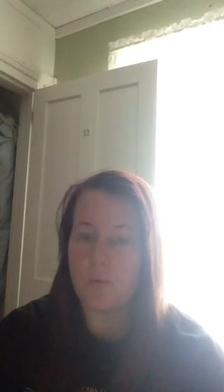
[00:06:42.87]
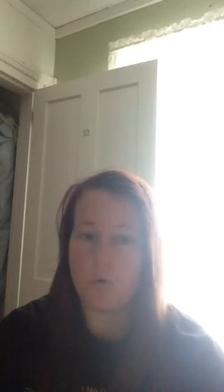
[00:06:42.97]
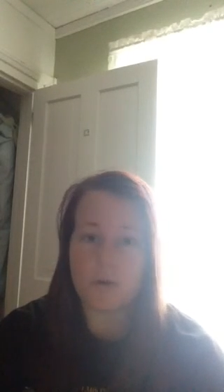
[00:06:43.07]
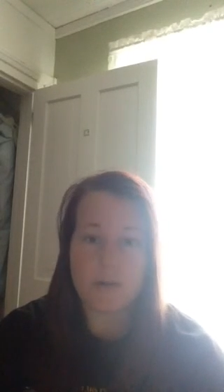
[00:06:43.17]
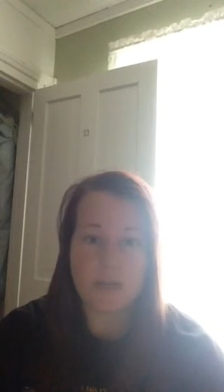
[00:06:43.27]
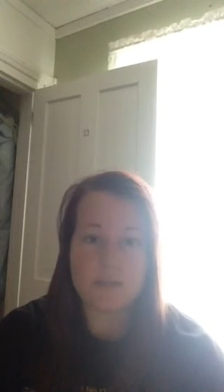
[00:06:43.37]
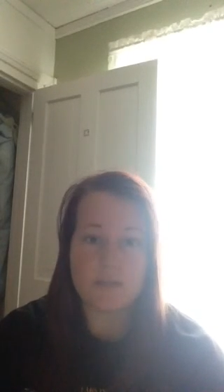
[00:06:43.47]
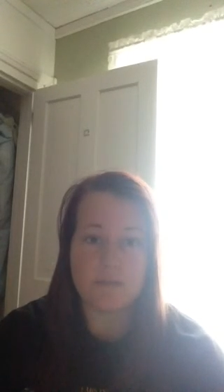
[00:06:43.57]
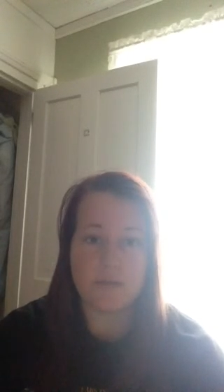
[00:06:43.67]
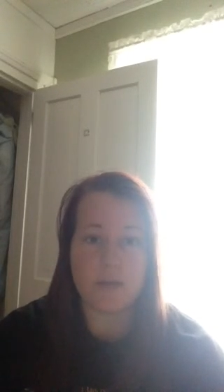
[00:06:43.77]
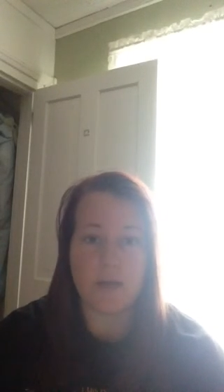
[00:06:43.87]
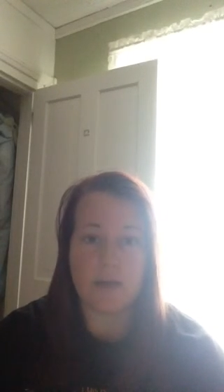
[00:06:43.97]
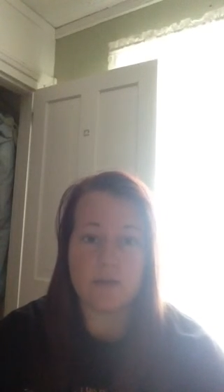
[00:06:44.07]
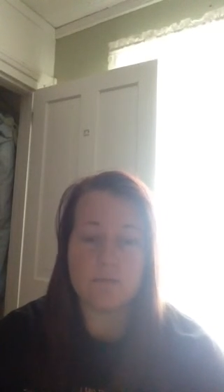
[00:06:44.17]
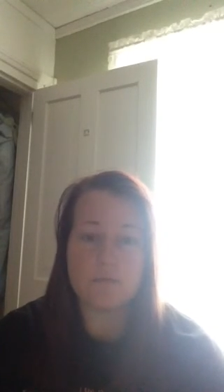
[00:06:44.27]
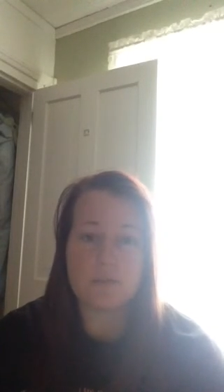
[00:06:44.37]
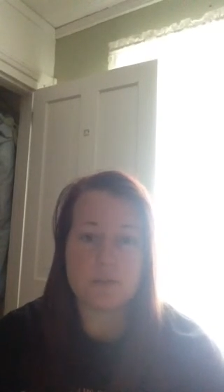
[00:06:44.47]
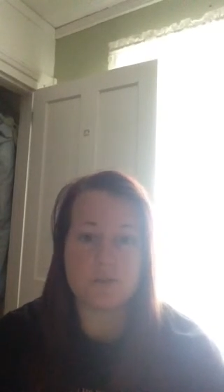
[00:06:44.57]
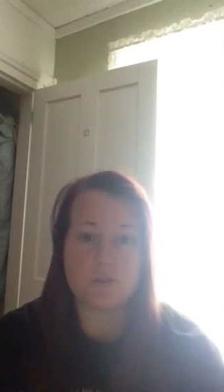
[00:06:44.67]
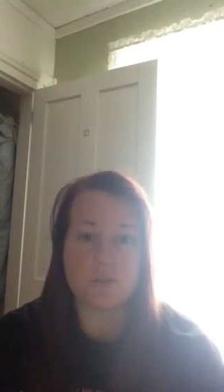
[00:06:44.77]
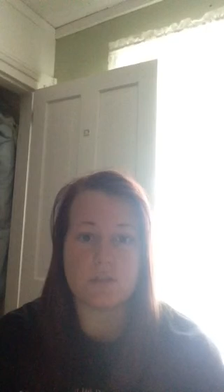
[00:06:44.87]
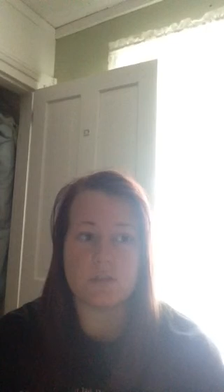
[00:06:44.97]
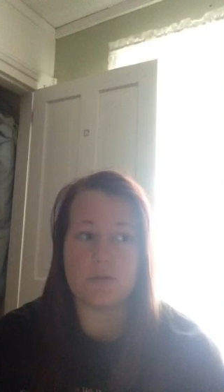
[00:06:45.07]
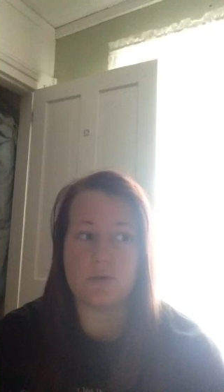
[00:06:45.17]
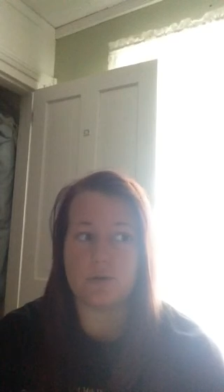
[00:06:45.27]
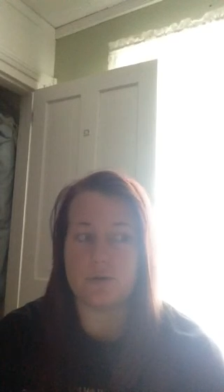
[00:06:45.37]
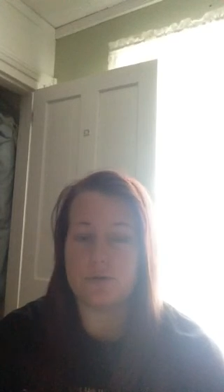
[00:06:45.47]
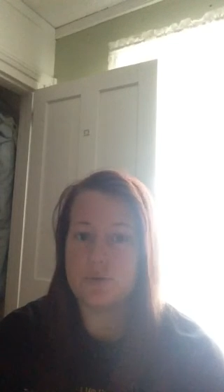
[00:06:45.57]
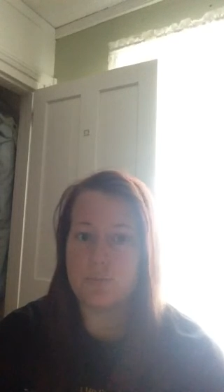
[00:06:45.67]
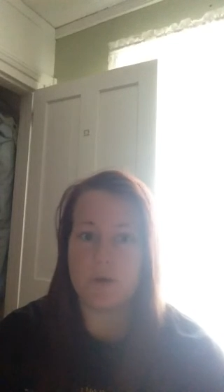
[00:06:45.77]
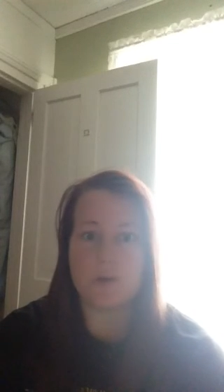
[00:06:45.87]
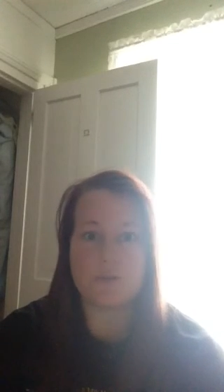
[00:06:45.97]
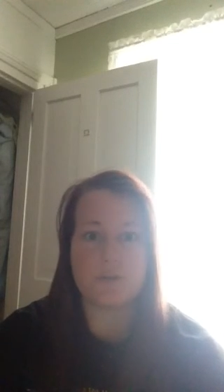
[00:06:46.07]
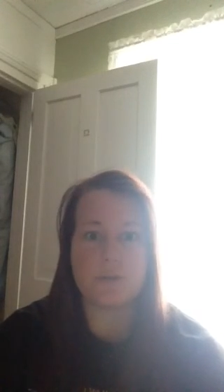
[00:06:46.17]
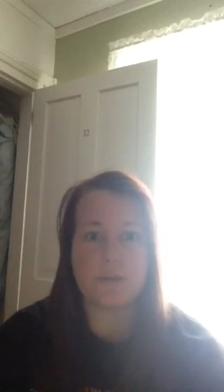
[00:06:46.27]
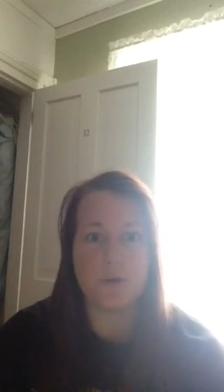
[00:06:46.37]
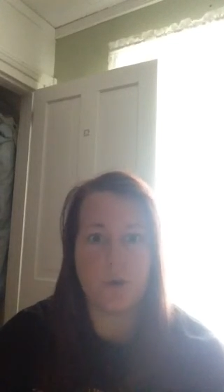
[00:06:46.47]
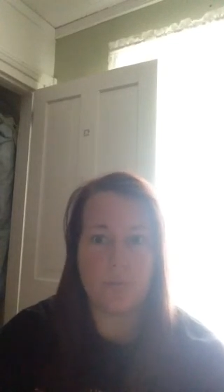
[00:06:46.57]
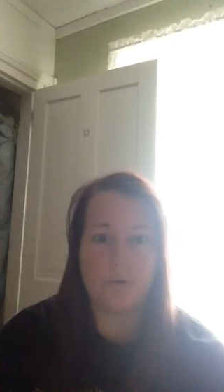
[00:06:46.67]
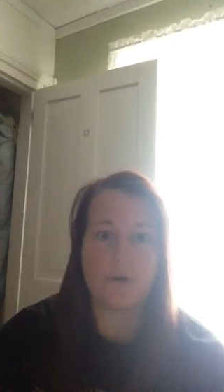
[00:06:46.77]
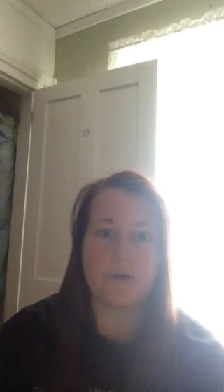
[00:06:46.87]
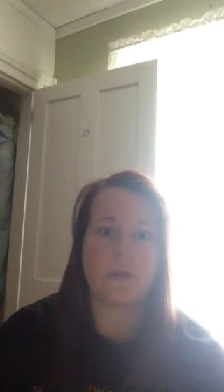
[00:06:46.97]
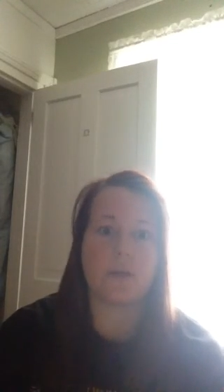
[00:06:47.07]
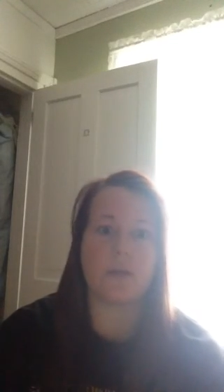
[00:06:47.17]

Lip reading: Organize everyday items such as your toothbrush and your homework